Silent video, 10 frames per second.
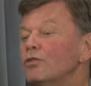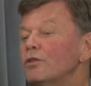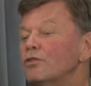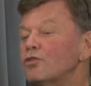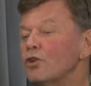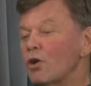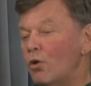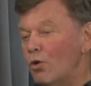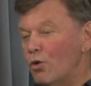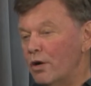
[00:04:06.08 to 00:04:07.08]
took
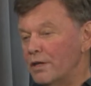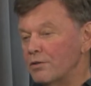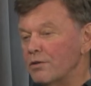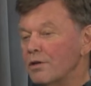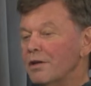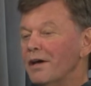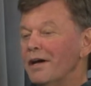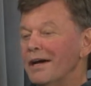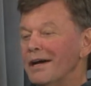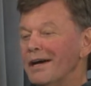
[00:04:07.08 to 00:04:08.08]
on
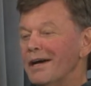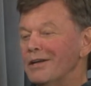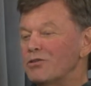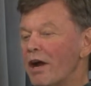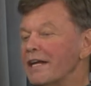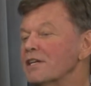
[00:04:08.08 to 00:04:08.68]
trying